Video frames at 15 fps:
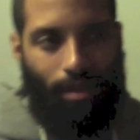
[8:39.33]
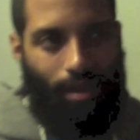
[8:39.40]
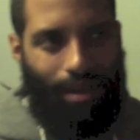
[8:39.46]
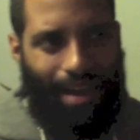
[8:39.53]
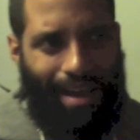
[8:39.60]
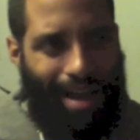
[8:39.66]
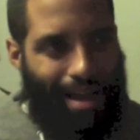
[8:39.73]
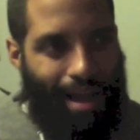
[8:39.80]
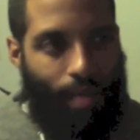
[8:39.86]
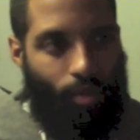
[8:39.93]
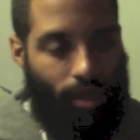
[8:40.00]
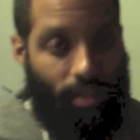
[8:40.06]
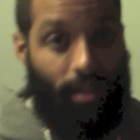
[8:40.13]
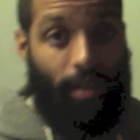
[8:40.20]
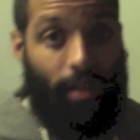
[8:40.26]
I, I
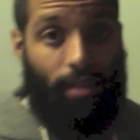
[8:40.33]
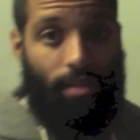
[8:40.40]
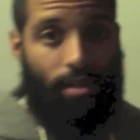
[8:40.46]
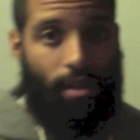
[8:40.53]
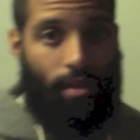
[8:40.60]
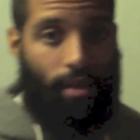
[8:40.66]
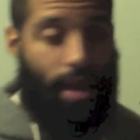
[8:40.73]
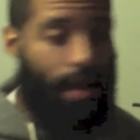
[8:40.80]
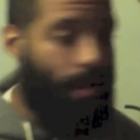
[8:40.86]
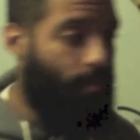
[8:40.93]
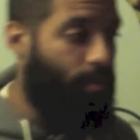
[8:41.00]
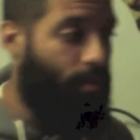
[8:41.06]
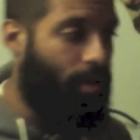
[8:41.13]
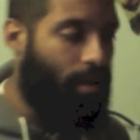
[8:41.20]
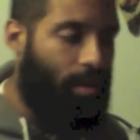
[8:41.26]
want to say it's synthetic,
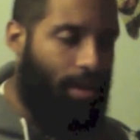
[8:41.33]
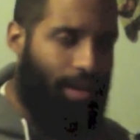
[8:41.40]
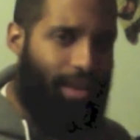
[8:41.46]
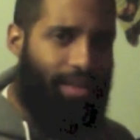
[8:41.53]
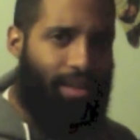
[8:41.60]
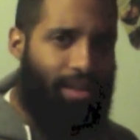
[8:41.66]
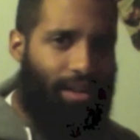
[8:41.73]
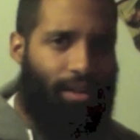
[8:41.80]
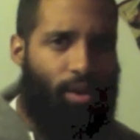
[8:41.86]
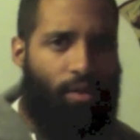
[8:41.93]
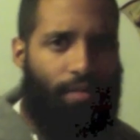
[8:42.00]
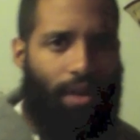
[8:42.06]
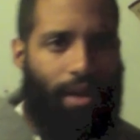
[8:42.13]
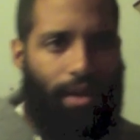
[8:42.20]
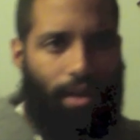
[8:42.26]
but get the clover
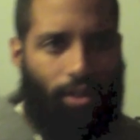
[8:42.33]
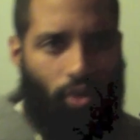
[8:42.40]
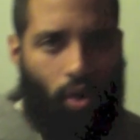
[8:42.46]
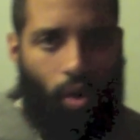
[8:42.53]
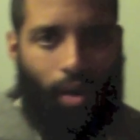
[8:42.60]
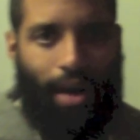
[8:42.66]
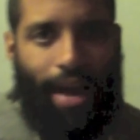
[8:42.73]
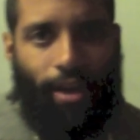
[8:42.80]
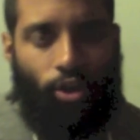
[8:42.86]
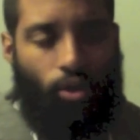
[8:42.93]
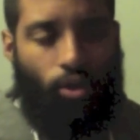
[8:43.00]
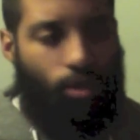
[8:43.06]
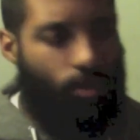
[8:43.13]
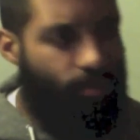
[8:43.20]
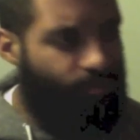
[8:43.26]
honey. It's all natural,